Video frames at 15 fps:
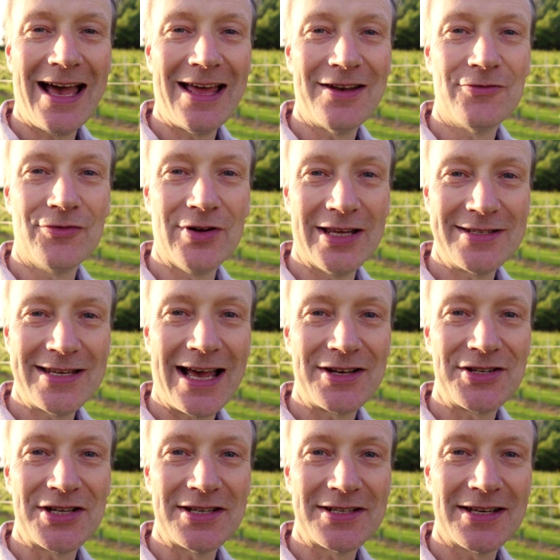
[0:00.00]
and
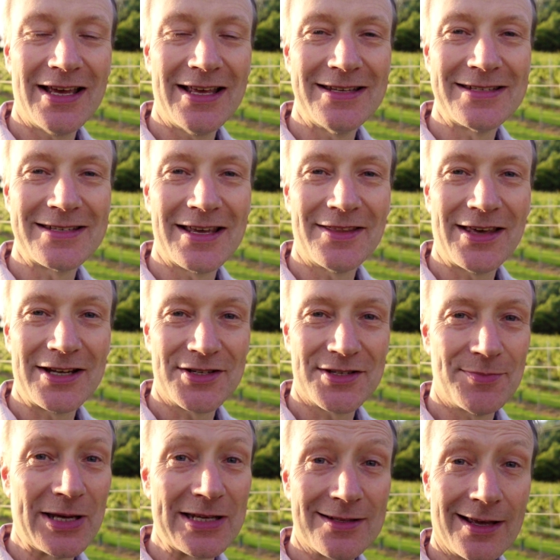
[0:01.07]
reattach it, and that
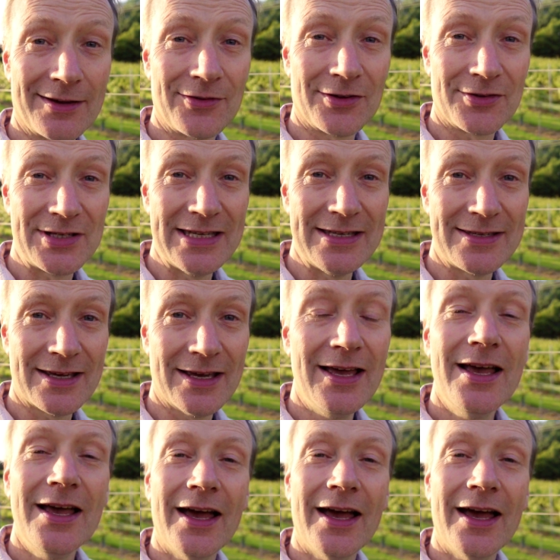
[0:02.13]
just makes life a lot easier.